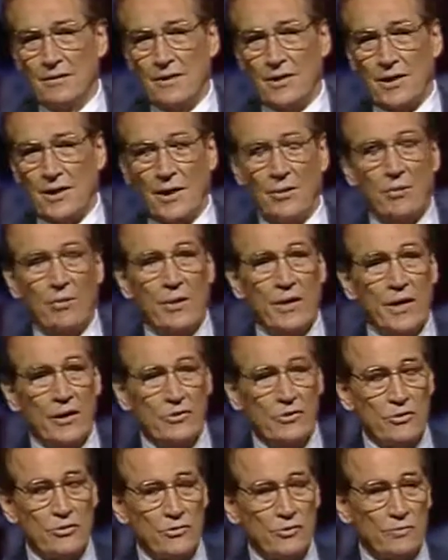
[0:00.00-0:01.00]
And I want to
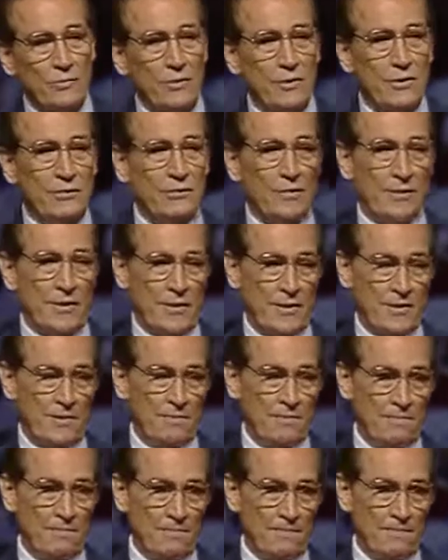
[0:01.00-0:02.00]
ask you to believe in
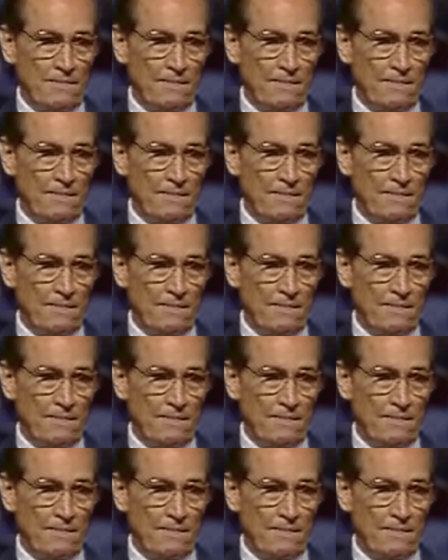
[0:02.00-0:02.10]
him.